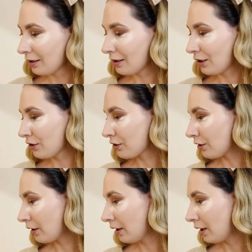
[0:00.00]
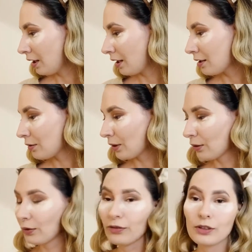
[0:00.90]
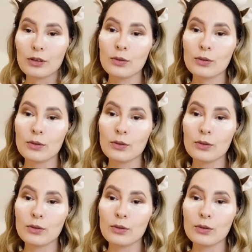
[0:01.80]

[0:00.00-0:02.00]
texture, so I don't know if